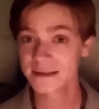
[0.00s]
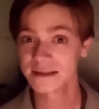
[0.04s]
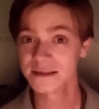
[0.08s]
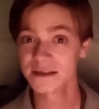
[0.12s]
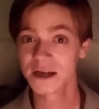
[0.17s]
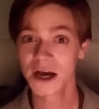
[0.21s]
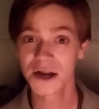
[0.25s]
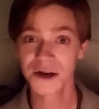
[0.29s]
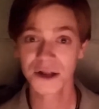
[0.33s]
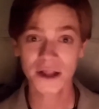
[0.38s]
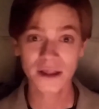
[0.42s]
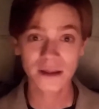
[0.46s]
it's
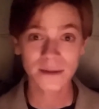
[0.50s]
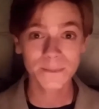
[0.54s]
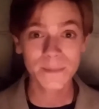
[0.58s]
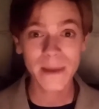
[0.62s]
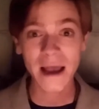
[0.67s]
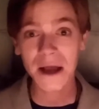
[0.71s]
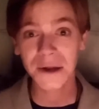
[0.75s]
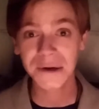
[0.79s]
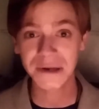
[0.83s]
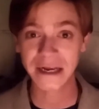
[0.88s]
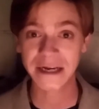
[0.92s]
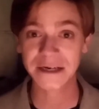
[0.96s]
not all
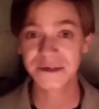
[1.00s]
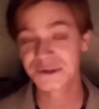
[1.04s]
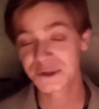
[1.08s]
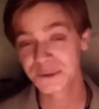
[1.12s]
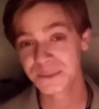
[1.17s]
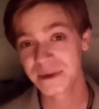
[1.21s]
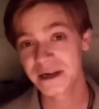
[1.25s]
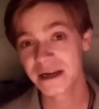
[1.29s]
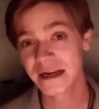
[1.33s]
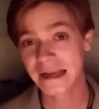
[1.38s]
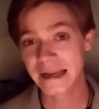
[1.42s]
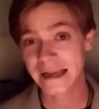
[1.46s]
about Andrew
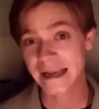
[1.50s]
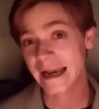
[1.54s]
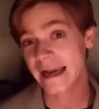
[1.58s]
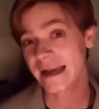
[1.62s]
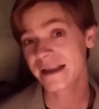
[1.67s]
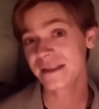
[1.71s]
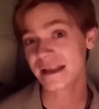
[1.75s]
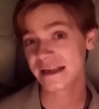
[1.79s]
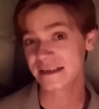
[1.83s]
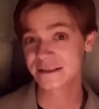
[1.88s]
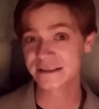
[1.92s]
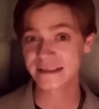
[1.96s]
being gay.
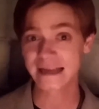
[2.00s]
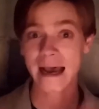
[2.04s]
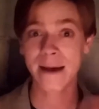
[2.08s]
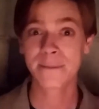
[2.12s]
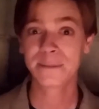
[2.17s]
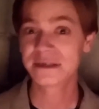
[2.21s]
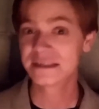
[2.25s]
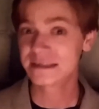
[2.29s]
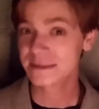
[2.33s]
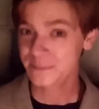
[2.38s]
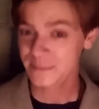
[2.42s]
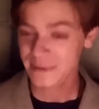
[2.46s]
They just
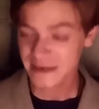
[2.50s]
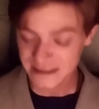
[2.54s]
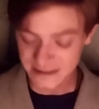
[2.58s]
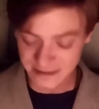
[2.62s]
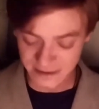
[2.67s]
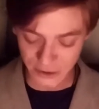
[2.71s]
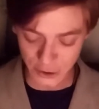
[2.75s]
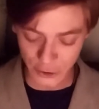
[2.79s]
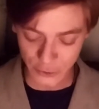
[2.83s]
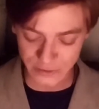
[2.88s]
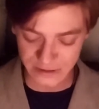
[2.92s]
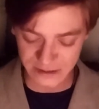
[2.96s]
happen to be
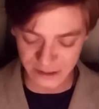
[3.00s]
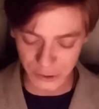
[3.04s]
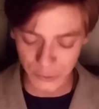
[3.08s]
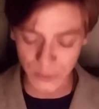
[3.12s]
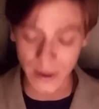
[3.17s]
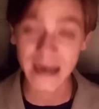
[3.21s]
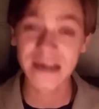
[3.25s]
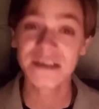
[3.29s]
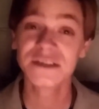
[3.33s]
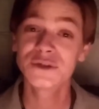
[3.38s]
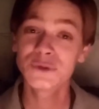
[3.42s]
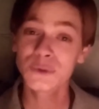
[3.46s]
so, and
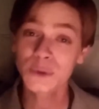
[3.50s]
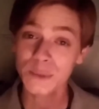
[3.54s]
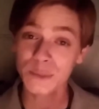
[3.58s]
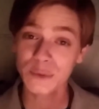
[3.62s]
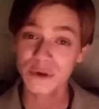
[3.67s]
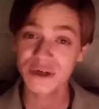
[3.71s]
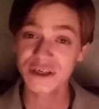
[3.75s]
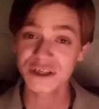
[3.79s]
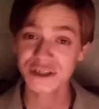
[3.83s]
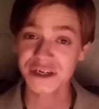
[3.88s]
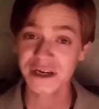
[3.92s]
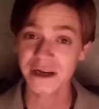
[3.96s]
so I do
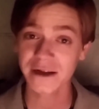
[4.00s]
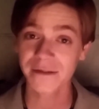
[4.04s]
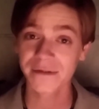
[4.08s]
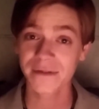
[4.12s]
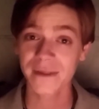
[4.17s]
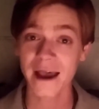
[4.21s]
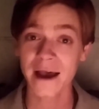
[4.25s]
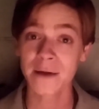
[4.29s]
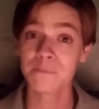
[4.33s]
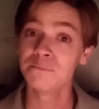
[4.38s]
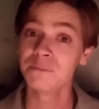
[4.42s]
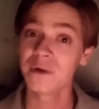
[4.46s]
appreciate
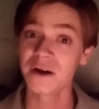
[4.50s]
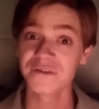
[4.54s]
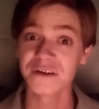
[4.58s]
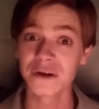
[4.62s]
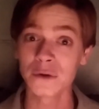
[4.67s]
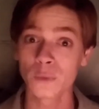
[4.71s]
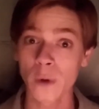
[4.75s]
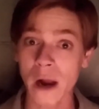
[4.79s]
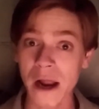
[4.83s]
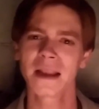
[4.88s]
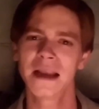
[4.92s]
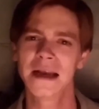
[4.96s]
that, Buffy.
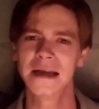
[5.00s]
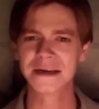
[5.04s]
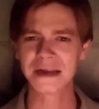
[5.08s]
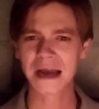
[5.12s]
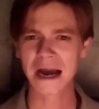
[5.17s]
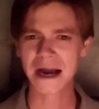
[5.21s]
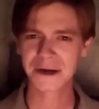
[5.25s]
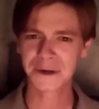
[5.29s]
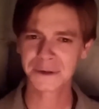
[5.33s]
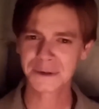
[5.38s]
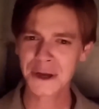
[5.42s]
And I